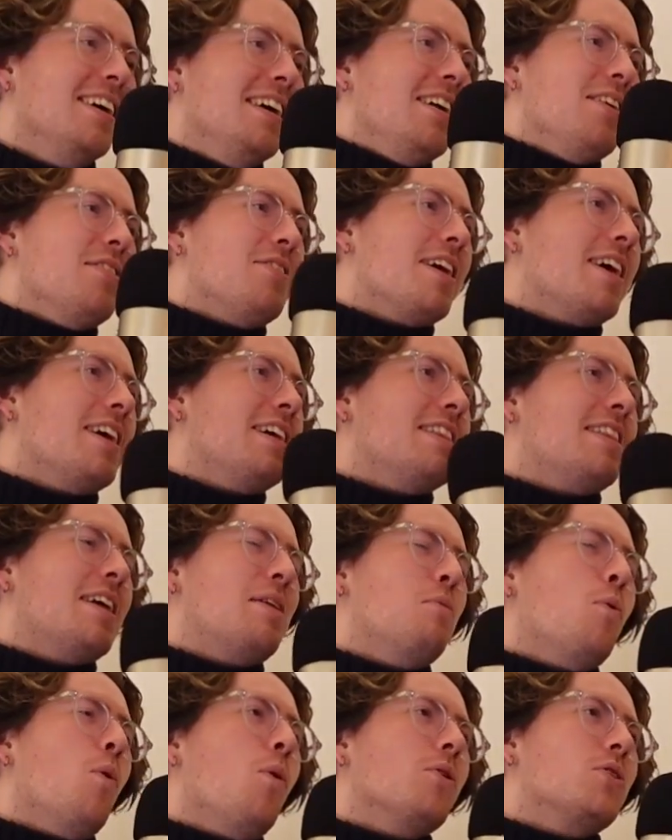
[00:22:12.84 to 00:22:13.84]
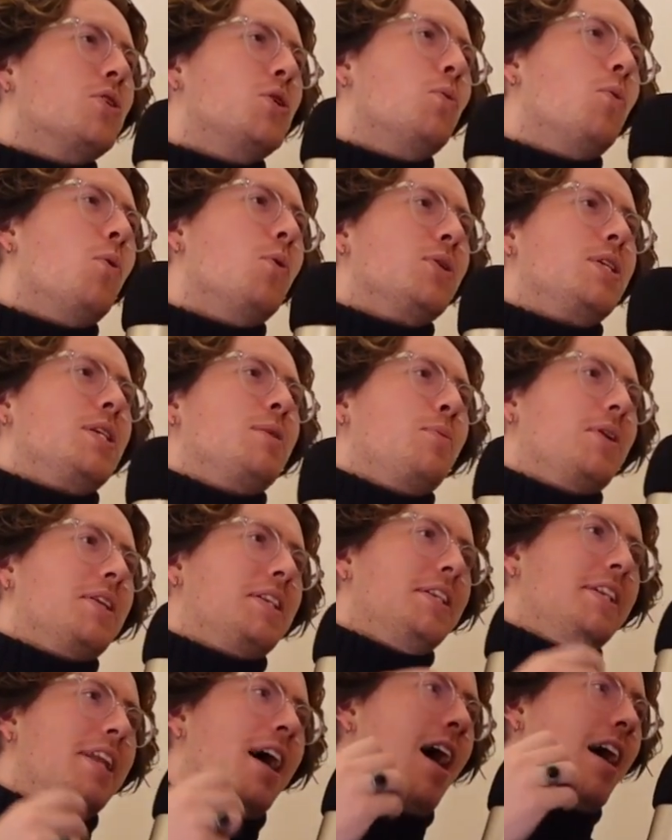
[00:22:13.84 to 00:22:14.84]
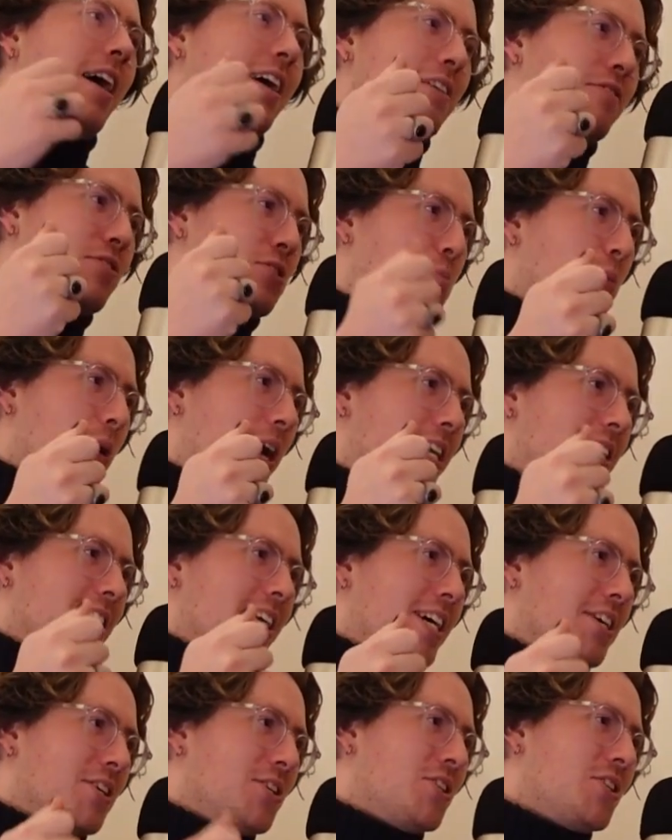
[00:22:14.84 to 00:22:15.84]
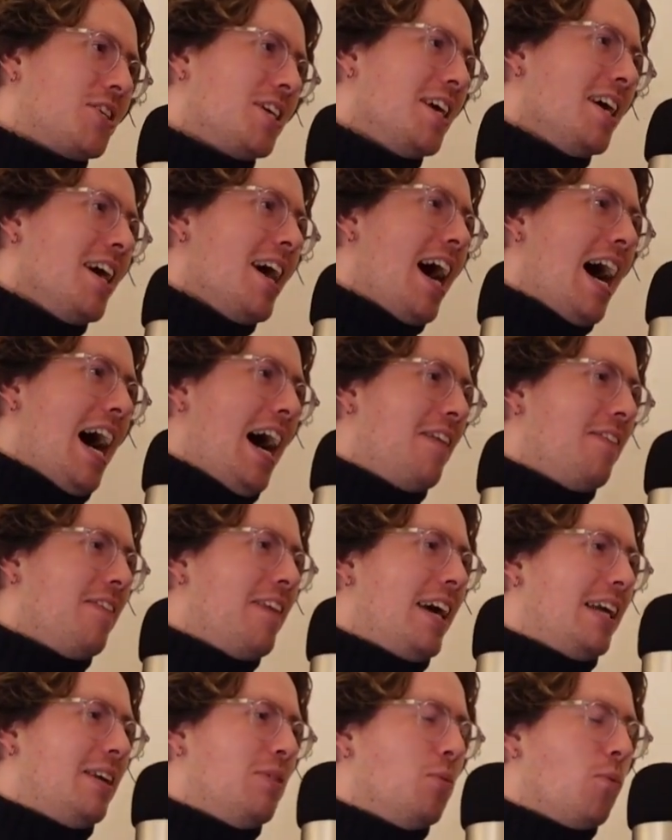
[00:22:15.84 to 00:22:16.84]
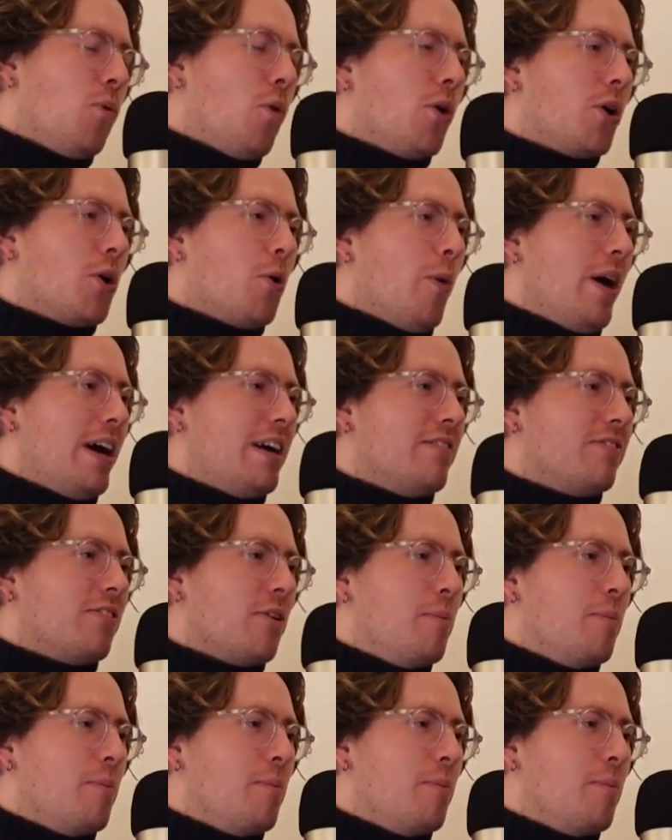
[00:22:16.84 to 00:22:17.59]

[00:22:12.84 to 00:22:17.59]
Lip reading: They walk towards him with knives brandished, and then walk away from